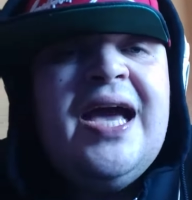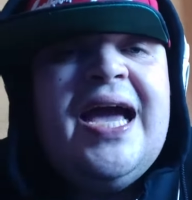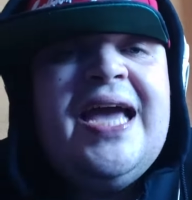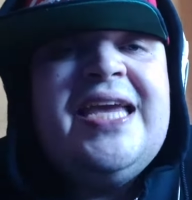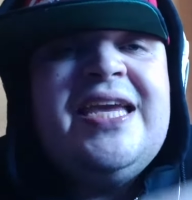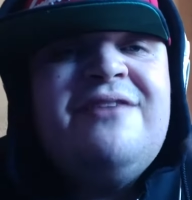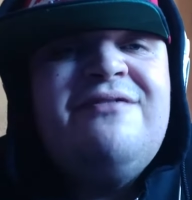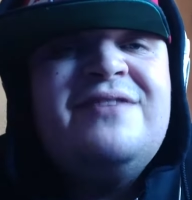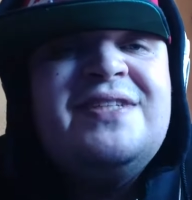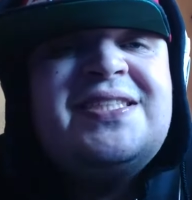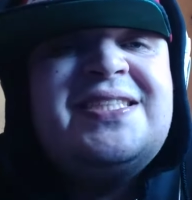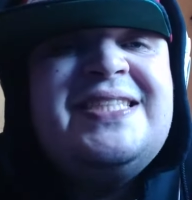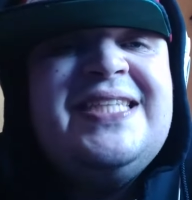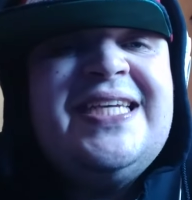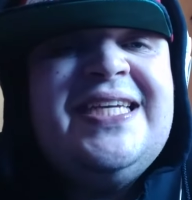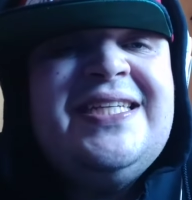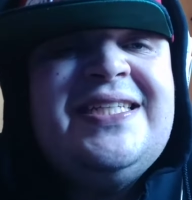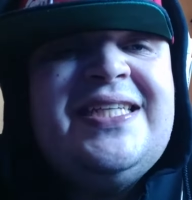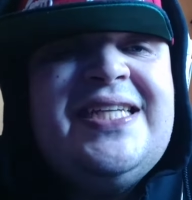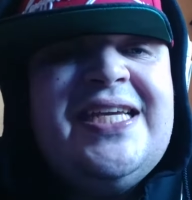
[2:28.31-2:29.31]
I even
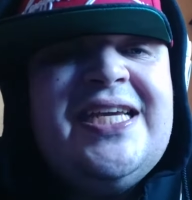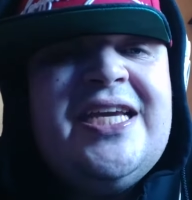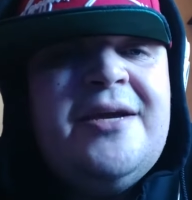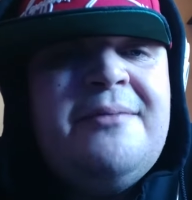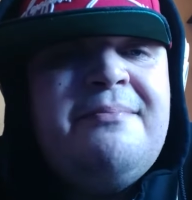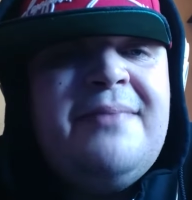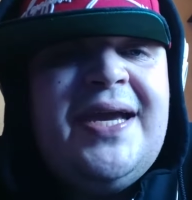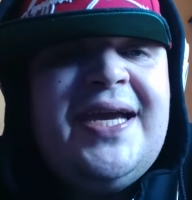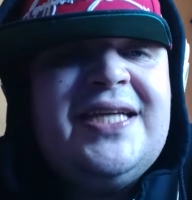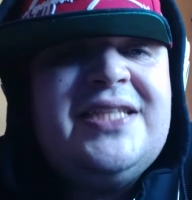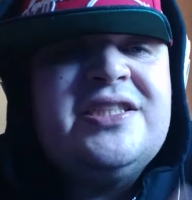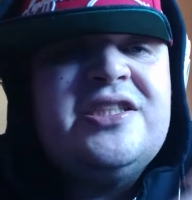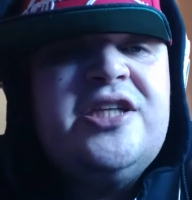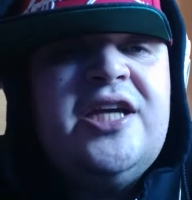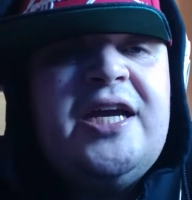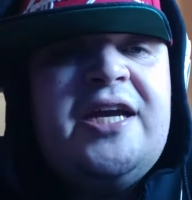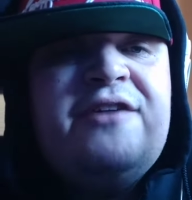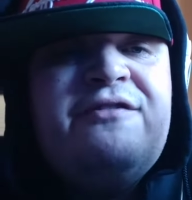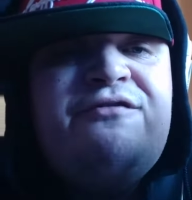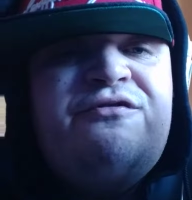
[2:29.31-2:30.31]
see DMX
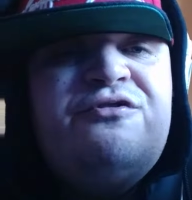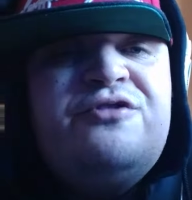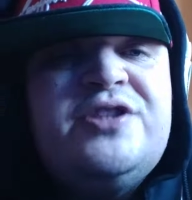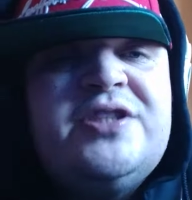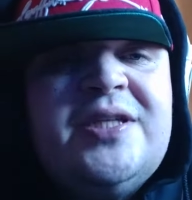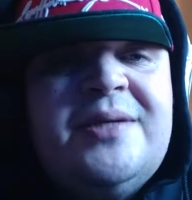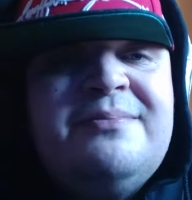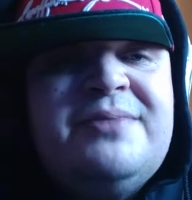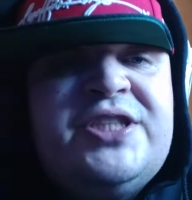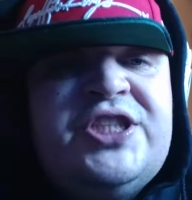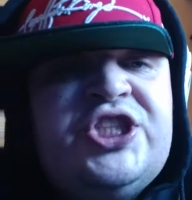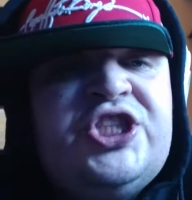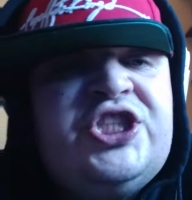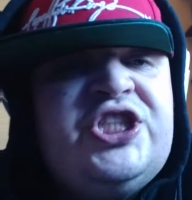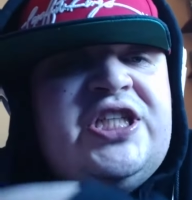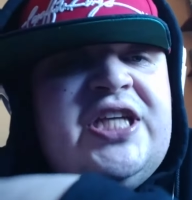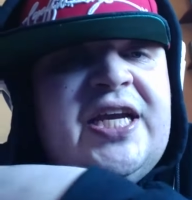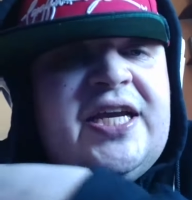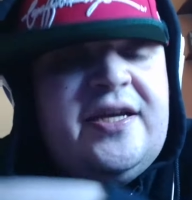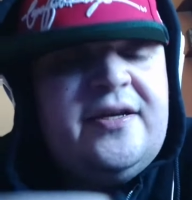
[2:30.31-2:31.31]
going through some
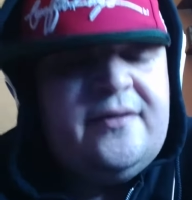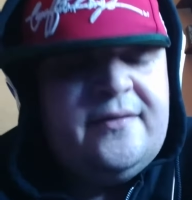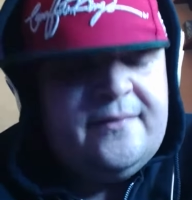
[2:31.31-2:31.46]
shit.